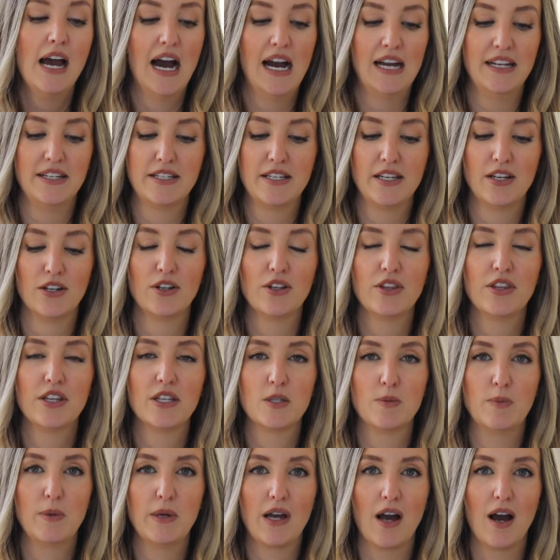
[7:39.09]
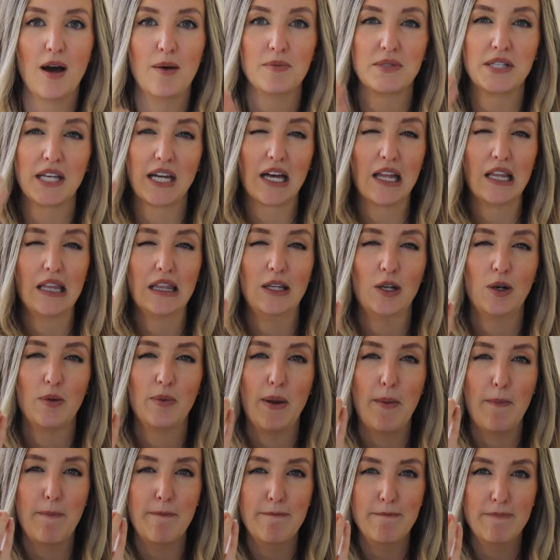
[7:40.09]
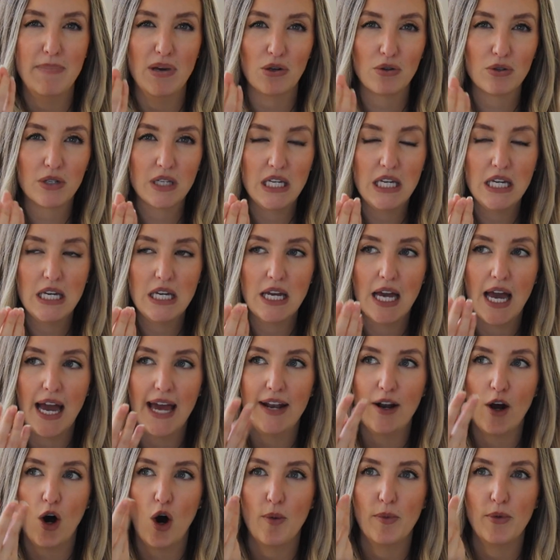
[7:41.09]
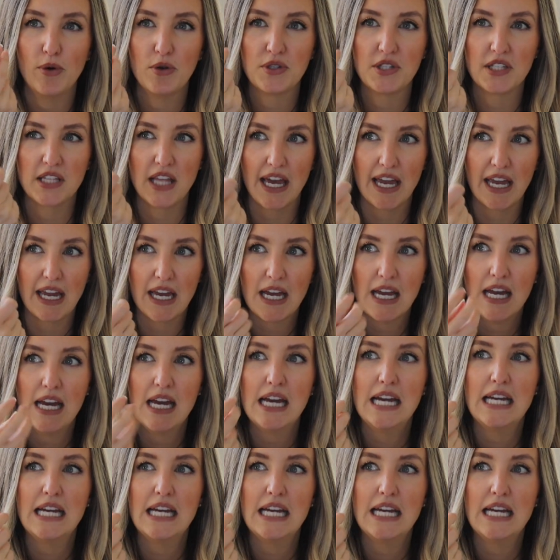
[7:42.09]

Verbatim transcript: until this becomes like a little bit milky and almost like